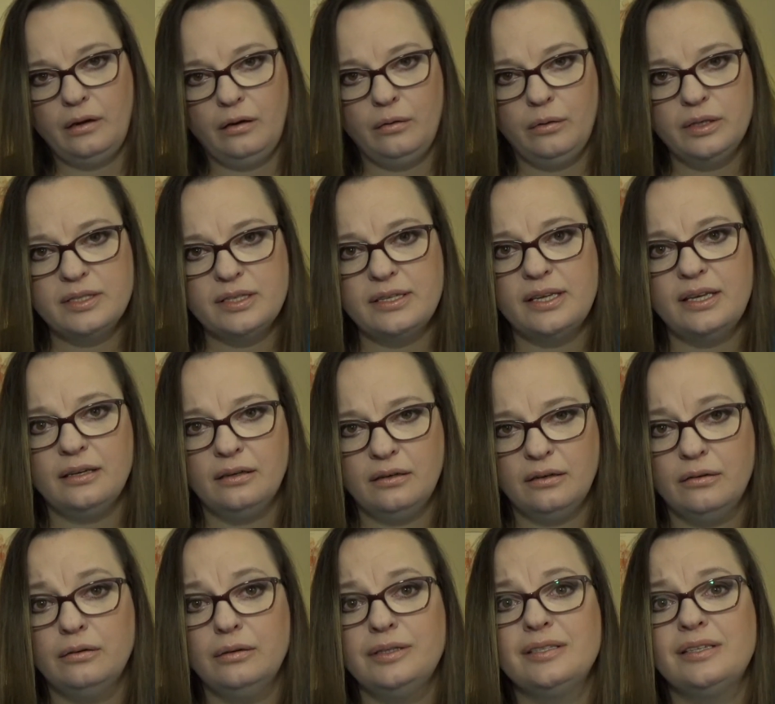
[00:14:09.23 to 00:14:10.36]
Oh, it's the
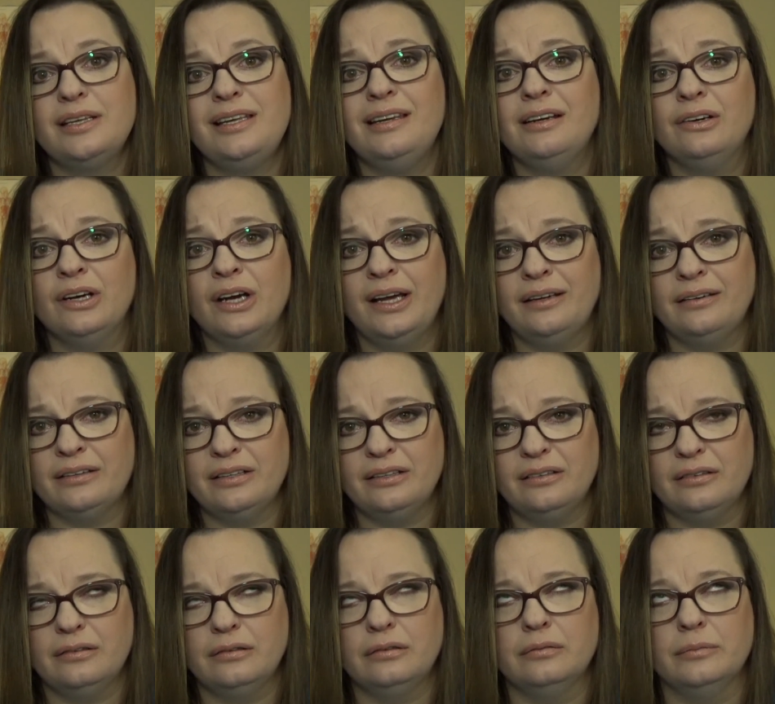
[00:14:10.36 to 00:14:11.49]
year end.
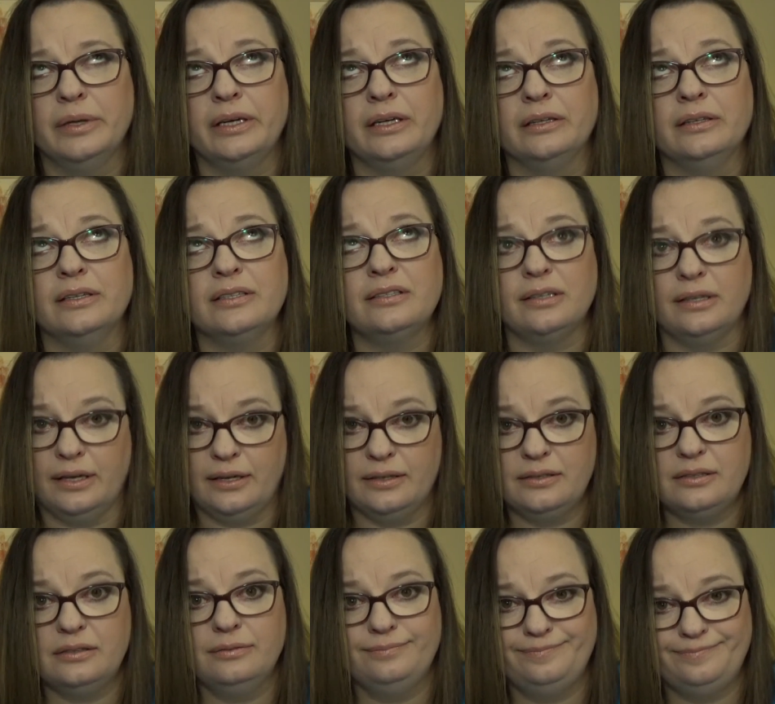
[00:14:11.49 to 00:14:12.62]
Oh my goodness,
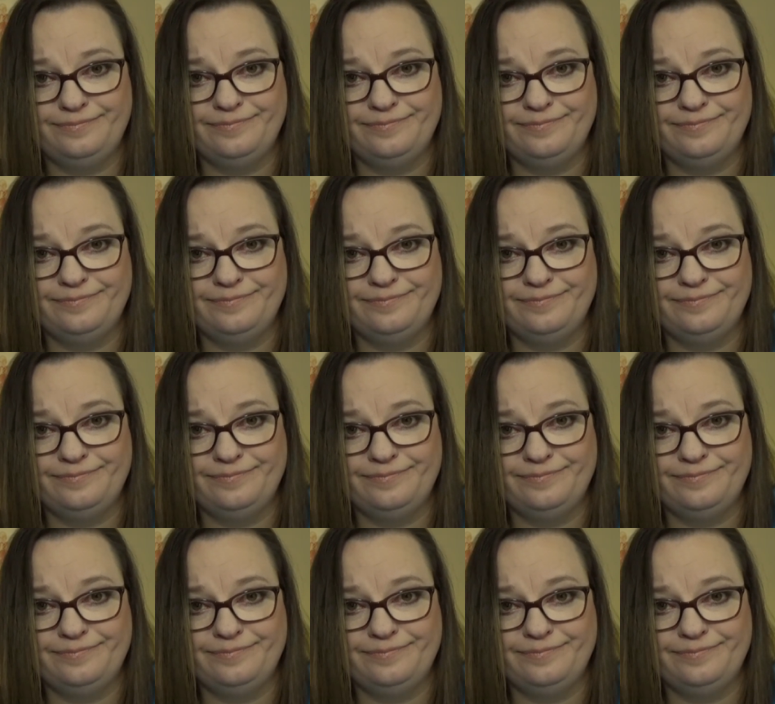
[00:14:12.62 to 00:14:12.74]
yes.